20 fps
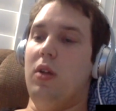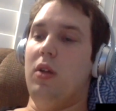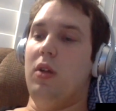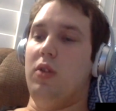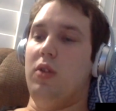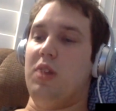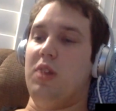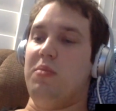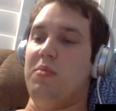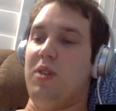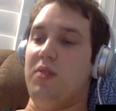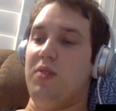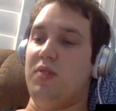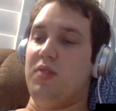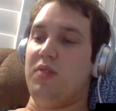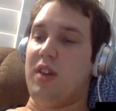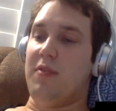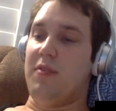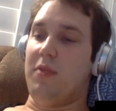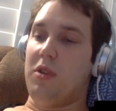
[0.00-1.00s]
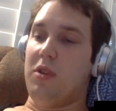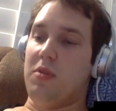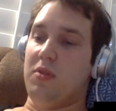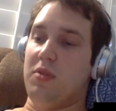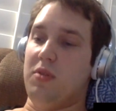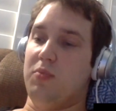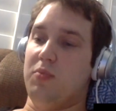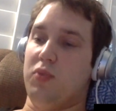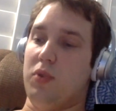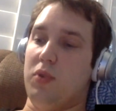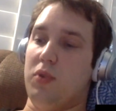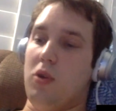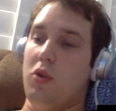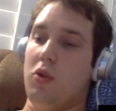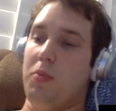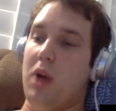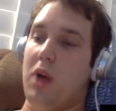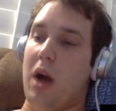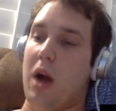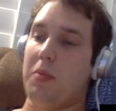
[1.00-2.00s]
Linkin Park definitely
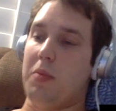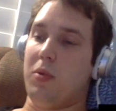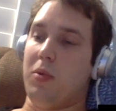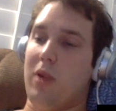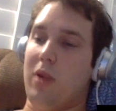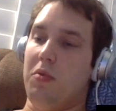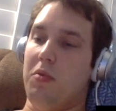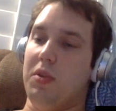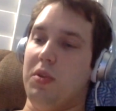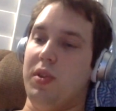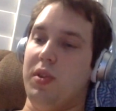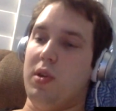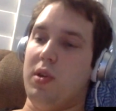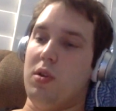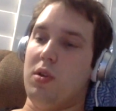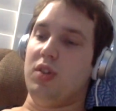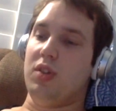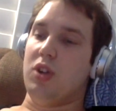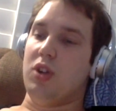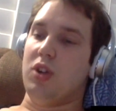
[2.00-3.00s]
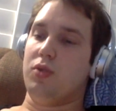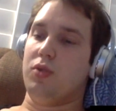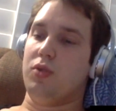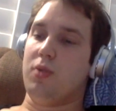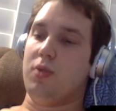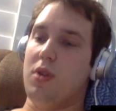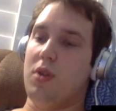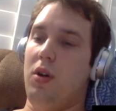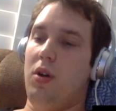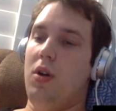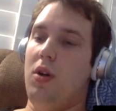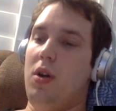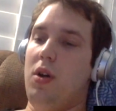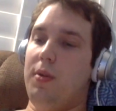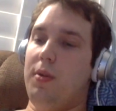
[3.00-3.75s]
broke pop ground with their industrial